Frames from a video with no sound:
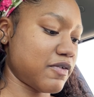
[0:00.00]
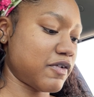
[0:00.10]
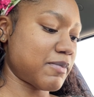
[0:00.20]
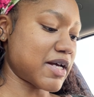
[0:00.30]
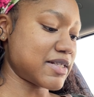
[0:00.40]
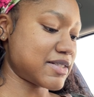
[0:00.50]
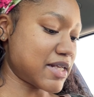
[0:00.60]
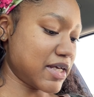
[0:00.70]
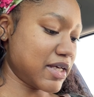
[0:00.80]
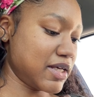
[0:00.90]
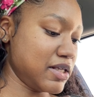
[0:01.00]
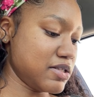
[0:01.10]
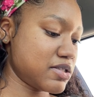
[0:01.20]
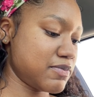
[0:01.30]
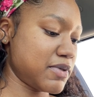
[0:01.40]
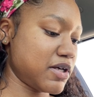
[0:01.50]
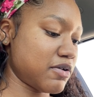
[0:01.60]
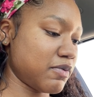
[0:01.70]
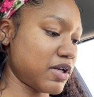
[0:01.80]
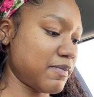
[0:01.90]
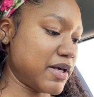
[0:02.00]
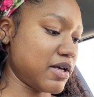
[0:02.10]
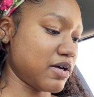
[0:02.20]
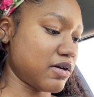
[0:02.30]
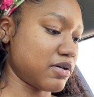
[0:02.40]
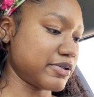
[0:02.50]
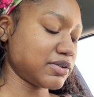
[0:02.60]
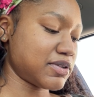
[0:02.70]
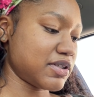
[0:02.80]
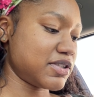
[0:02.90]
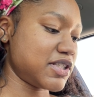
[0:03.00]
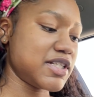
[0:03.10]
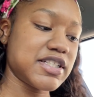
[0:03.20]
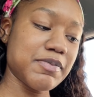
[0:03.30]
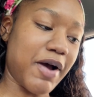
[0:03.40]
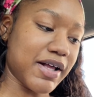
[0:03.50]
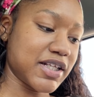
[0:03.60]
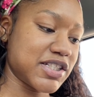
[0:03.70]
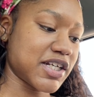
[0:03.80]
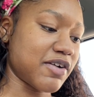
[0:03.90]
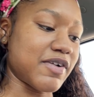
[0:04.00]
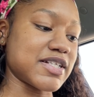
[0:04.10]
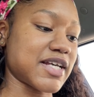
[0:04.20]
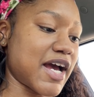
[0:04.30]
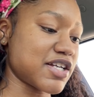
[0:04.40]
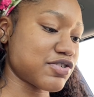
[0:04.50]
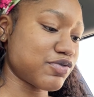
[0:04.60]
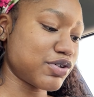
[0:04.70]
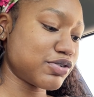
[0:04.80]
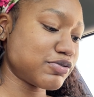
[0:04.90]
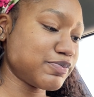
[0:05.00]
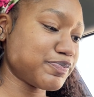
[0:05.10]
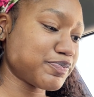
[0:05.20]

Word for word: For my second meal, I'm gonna make um, cheesy broccoli chicken rice casserole.